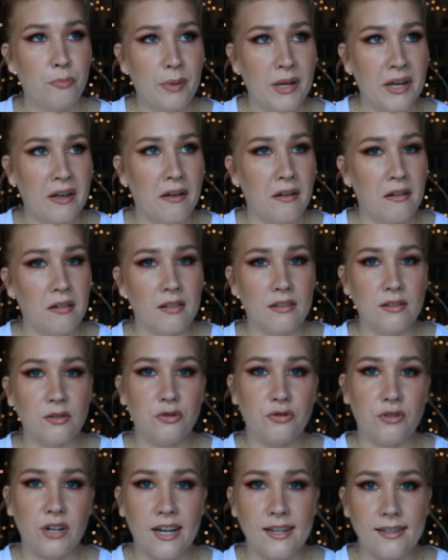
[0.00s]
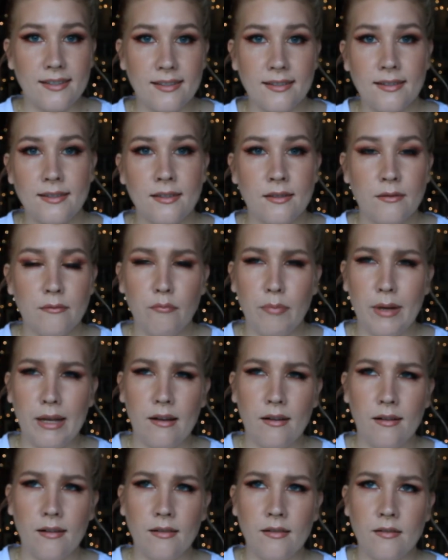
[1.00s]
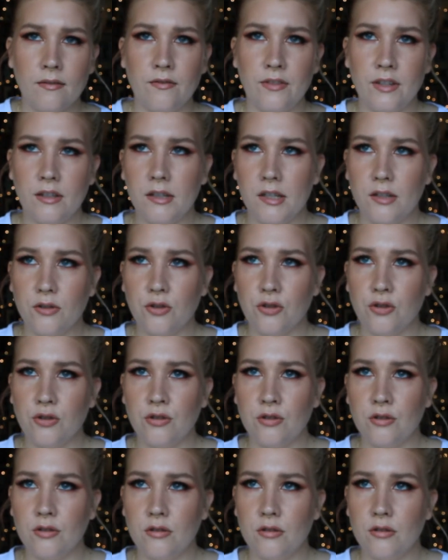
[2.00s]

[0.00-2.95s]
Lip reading: Belle dress. Belle Village